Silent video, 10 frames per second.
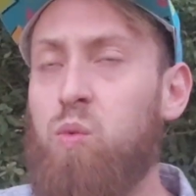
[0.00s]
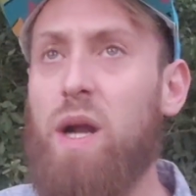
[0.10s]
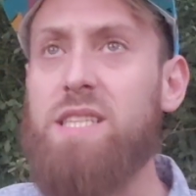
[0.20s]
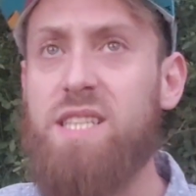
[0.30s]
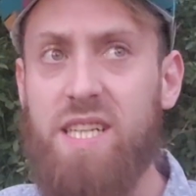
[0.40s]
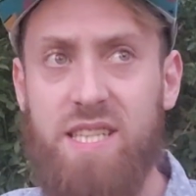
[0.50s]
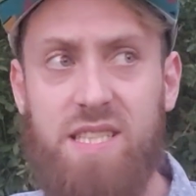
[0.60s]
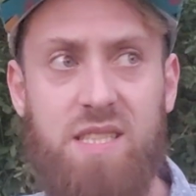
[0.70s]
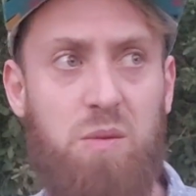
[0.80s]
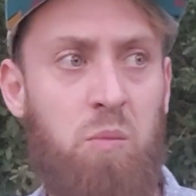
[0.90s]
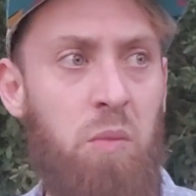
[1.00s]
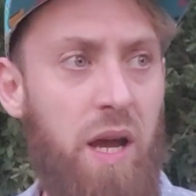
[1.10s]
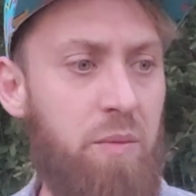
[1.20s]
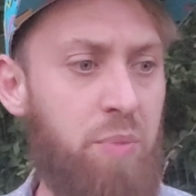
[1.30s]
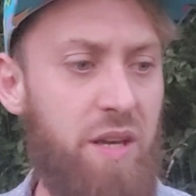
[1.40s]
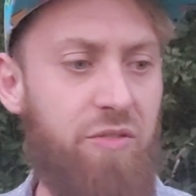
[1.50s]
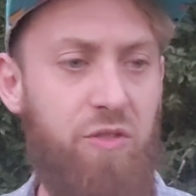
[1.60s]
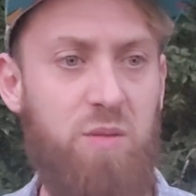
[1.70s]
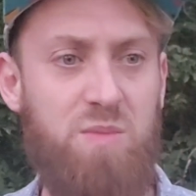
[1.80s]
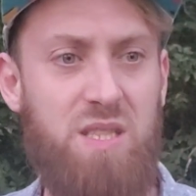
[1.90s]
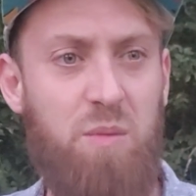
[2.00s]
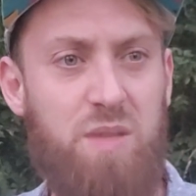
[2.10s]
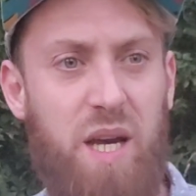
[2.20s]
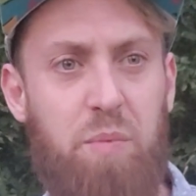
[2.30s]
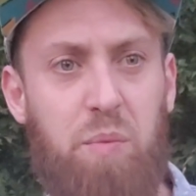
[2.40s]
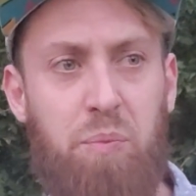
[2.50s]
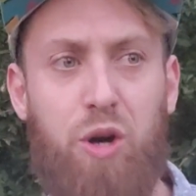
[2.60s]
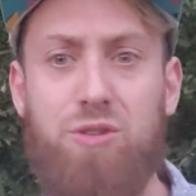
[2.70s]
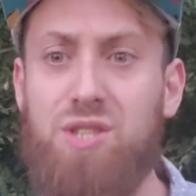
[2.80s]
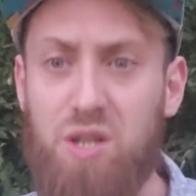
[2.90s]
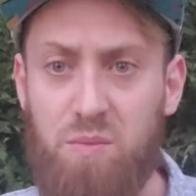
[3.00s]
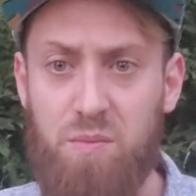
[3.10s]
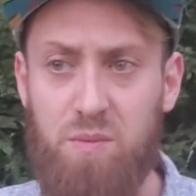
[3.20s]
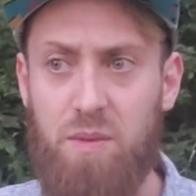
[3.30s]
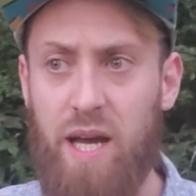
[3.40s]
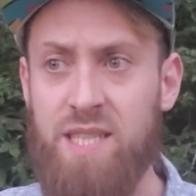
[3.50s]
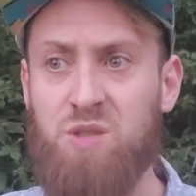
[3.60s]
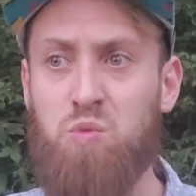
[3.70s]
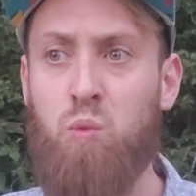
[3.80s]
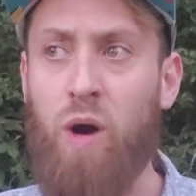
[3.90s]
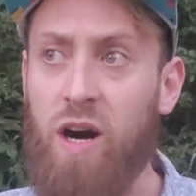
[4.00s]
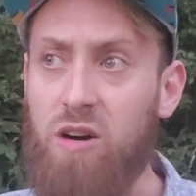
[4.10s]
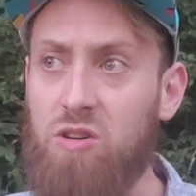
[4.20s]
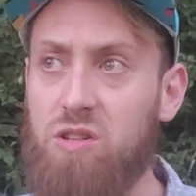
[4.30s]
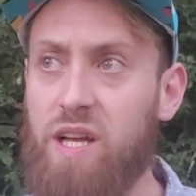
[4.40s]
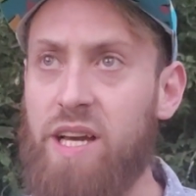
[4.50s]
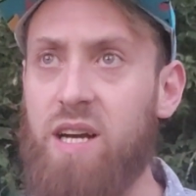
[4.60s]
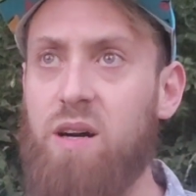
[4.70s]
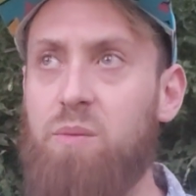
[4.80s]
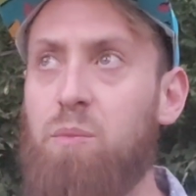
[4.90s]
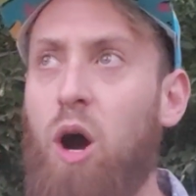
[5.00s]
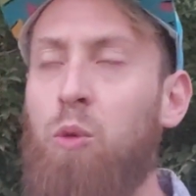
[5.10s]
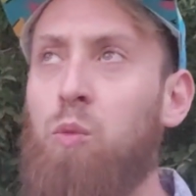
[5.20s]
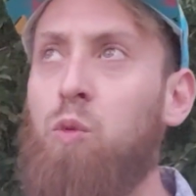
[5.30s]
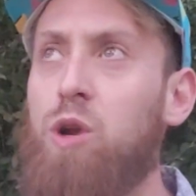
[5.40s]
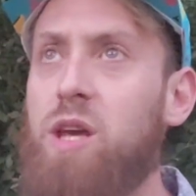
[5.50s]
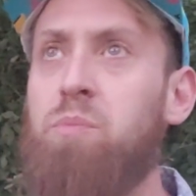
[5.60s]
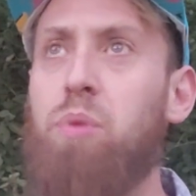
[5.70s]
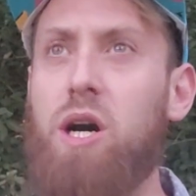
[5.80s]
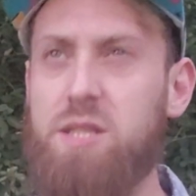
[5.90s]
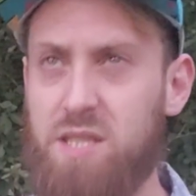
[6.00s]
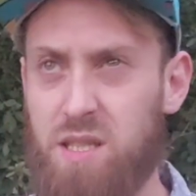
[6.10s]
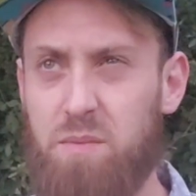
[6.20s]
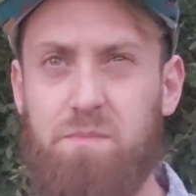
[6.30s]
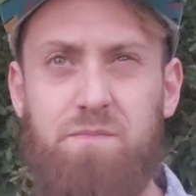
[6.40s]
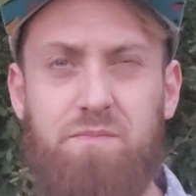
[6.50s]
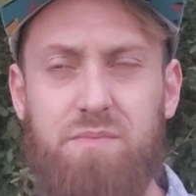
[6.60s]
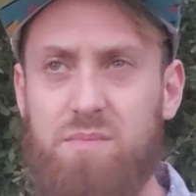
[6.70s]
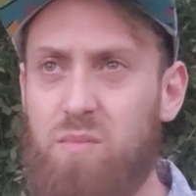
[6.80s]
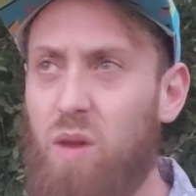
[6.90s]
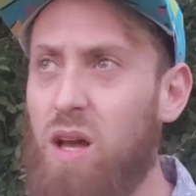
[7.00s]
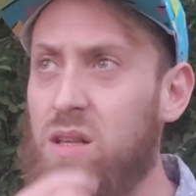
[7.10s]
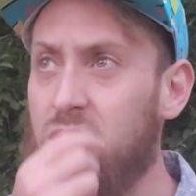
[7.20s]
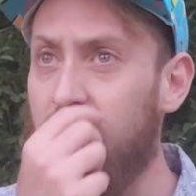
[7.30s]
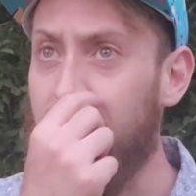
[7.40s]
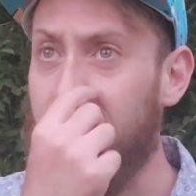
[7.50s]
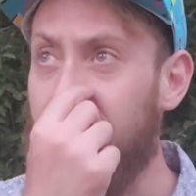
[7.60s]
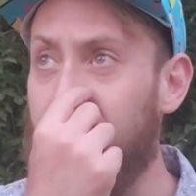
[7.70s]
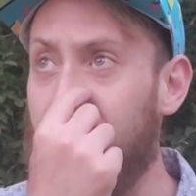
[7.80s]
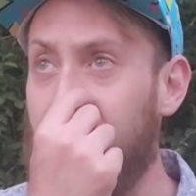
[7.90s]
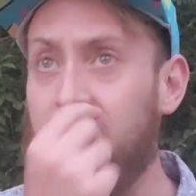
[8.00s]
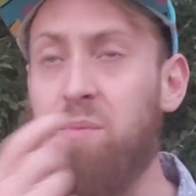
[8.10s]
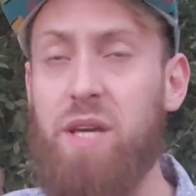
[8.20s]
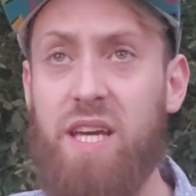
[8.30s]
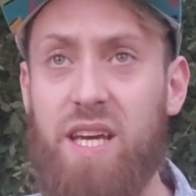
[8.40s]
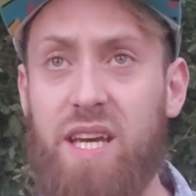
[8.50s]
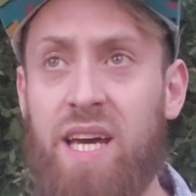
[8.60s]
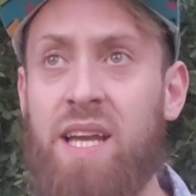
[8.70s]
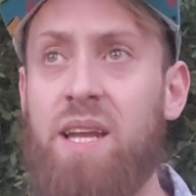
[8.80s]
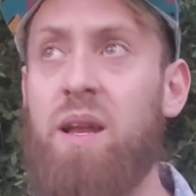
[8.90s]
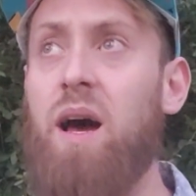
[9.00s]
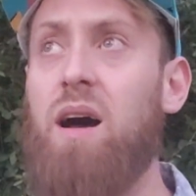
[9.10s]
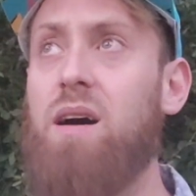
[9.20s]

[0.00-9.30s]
resinous might be from some type of balsam as well, like a woody balsam, like elemy, and